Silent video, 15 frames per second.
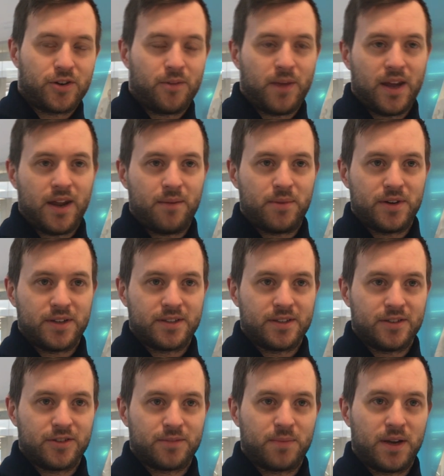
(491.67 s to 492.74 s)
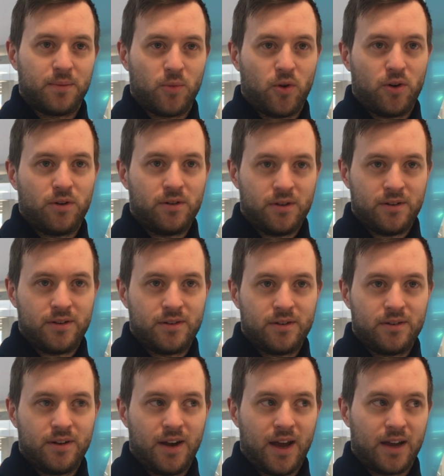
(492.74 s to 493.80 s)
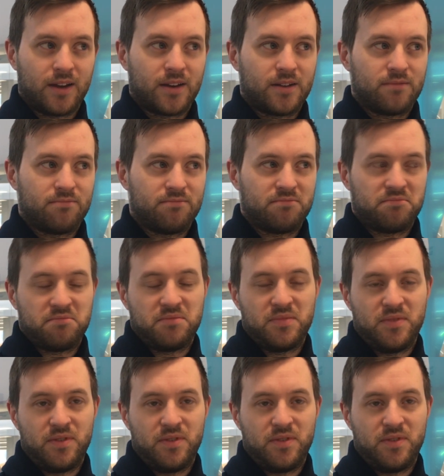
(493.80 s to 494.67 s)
I'm not sure about that person, just being more like